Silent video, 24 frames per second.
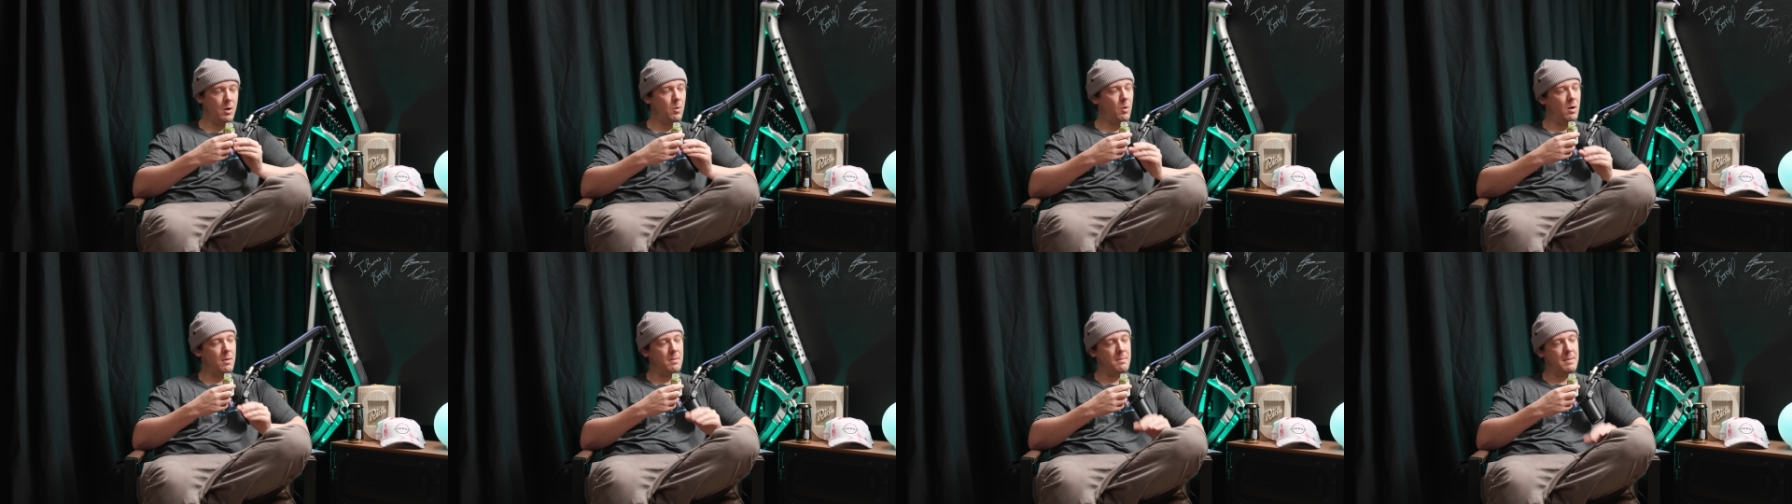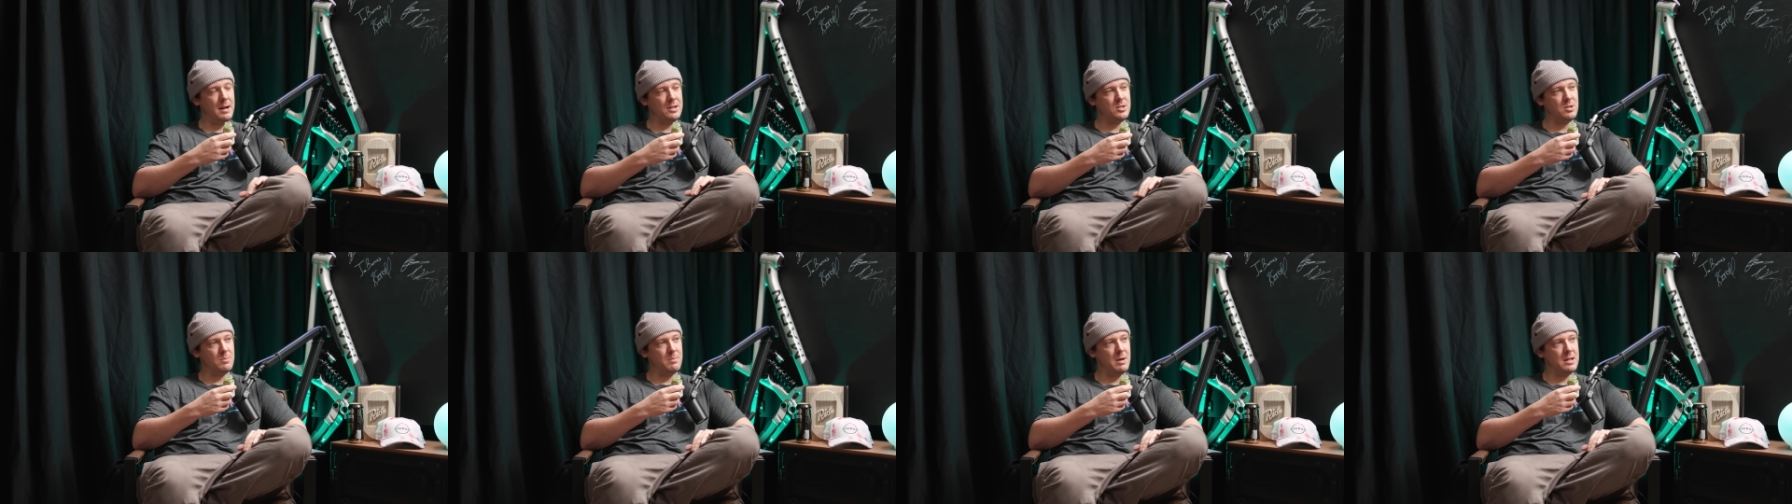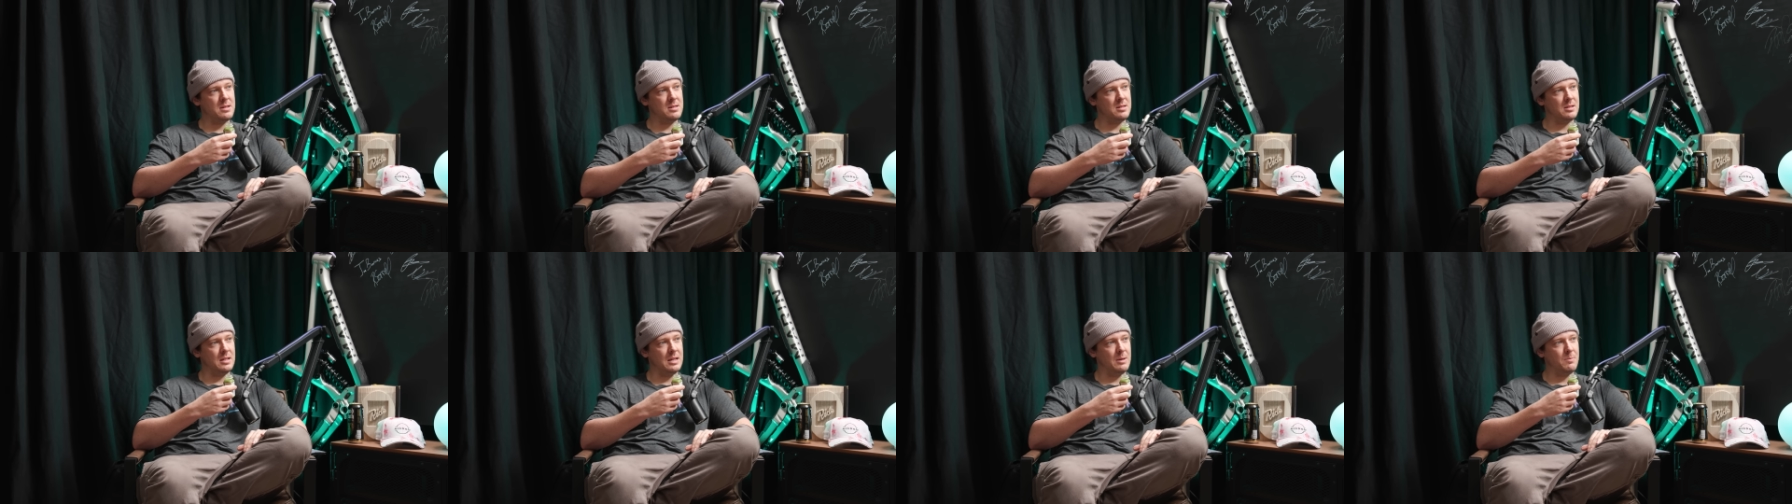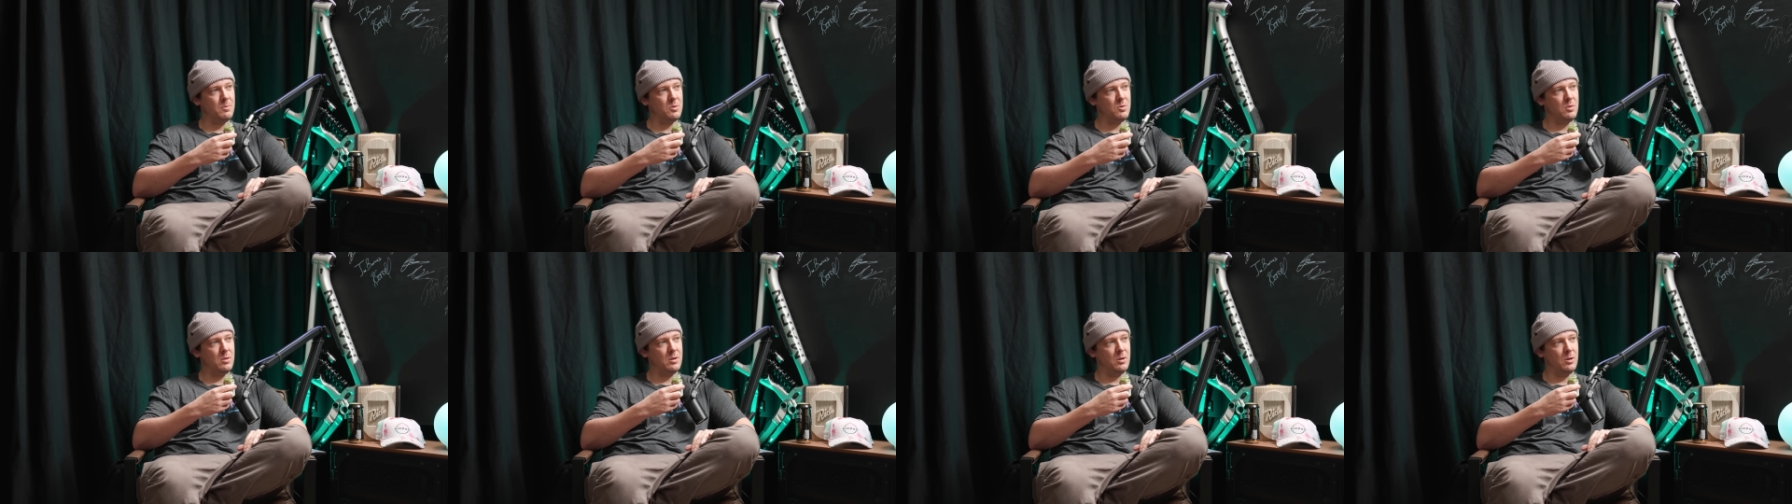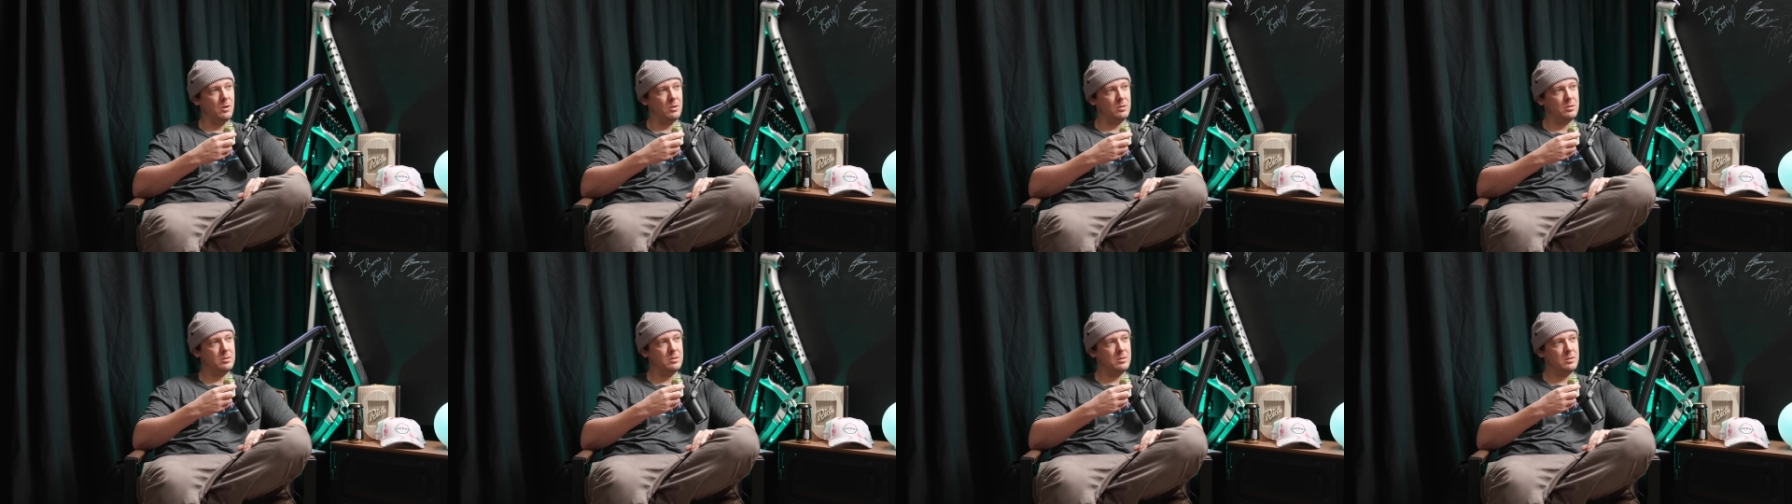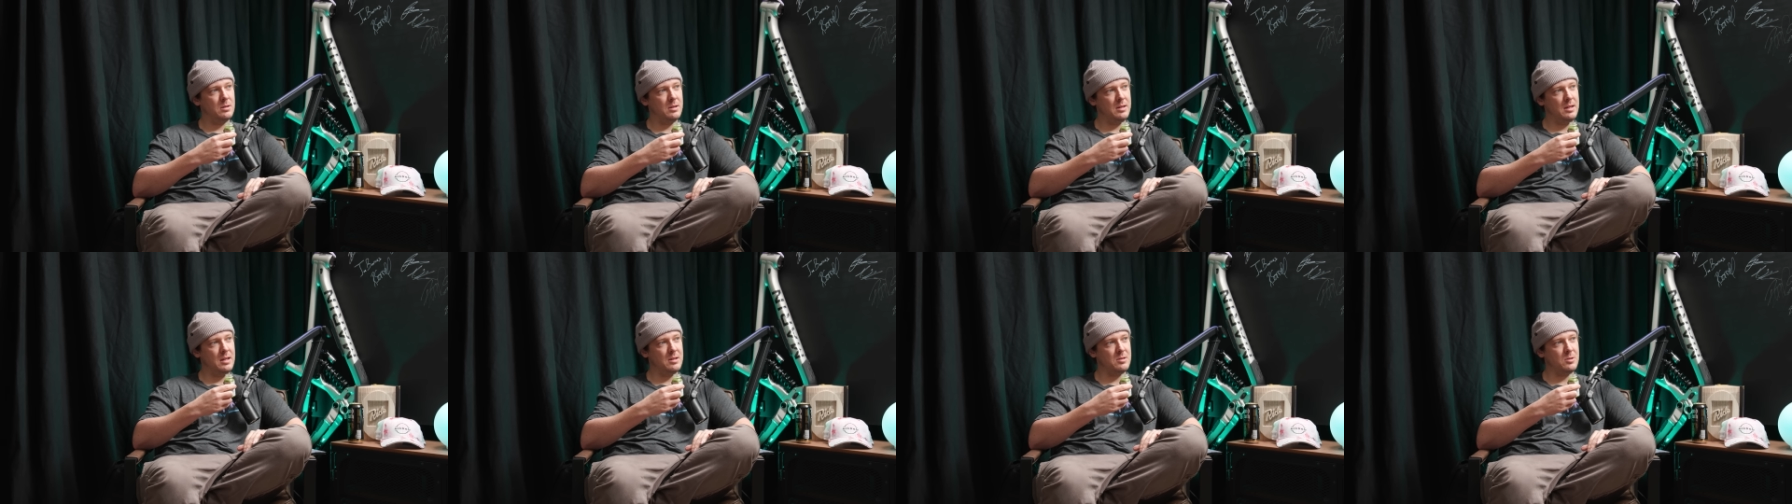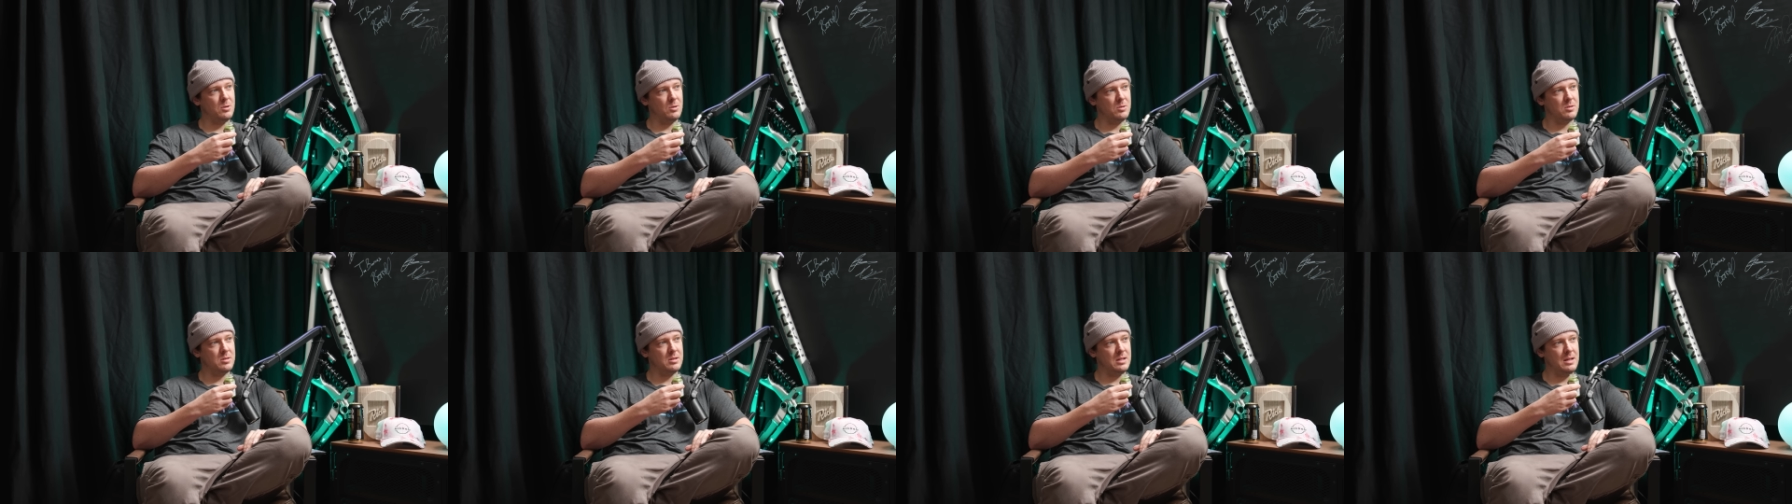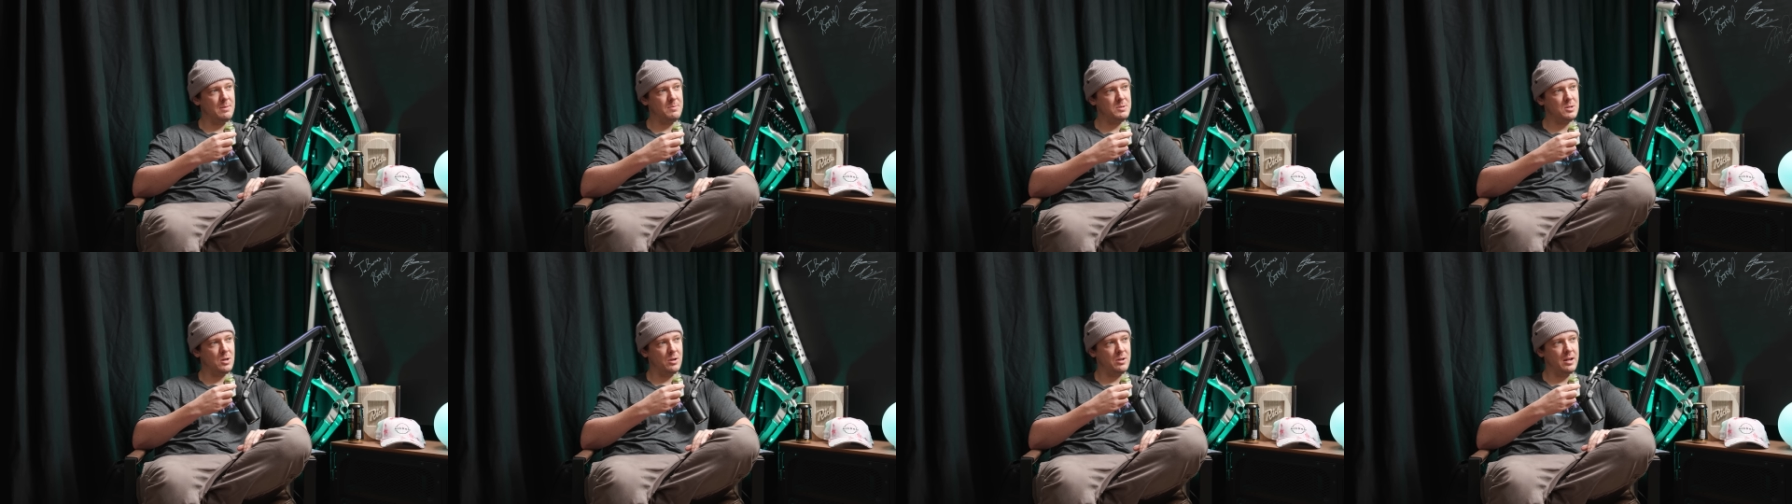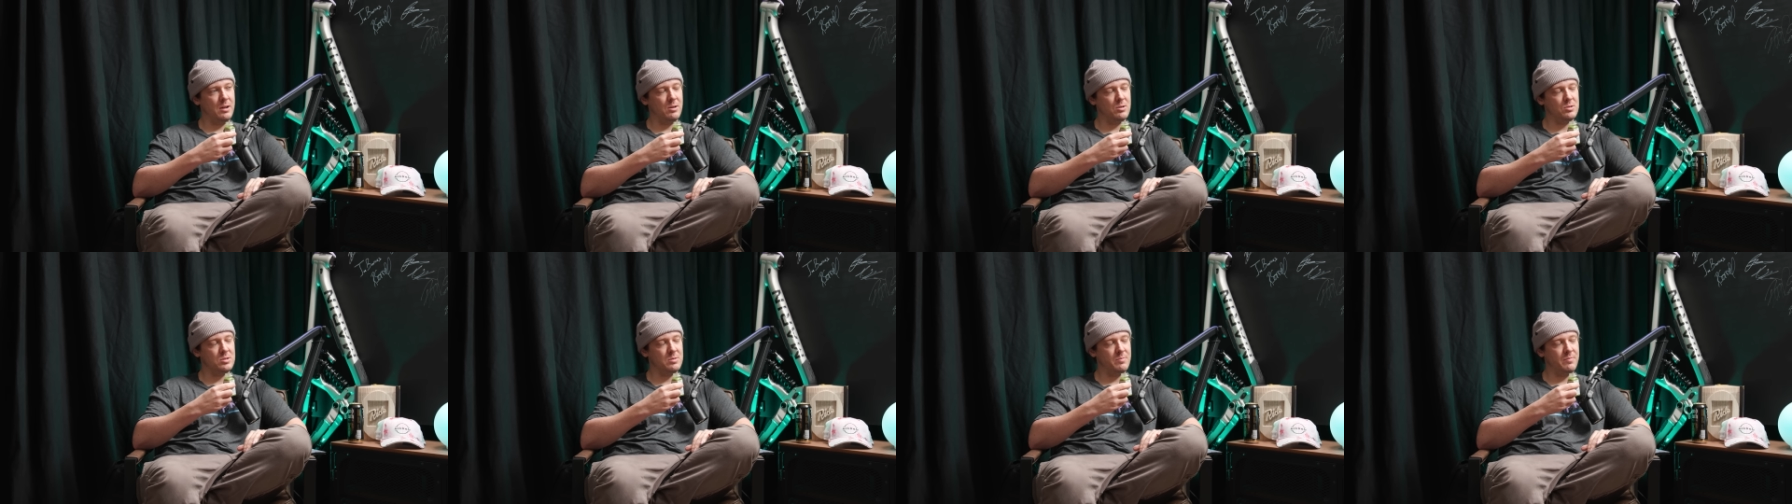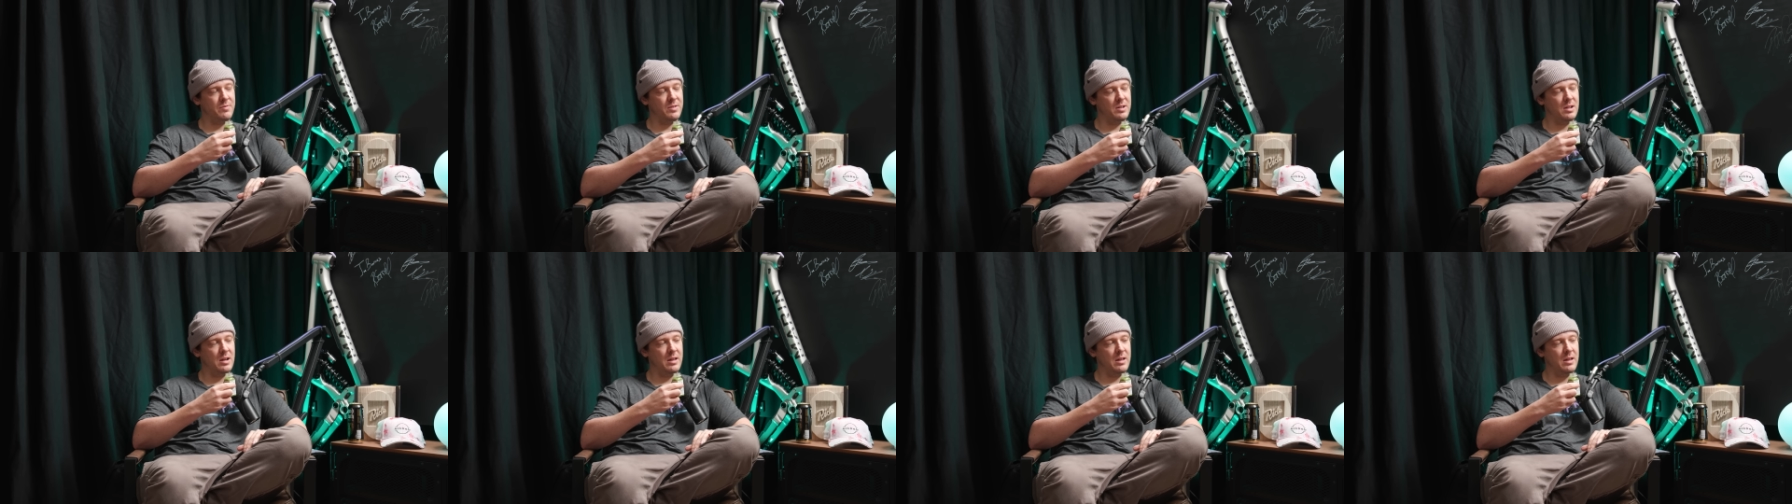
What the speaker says: know what the Magic Mind sleep's called. I think it's called Sleep Tonic or something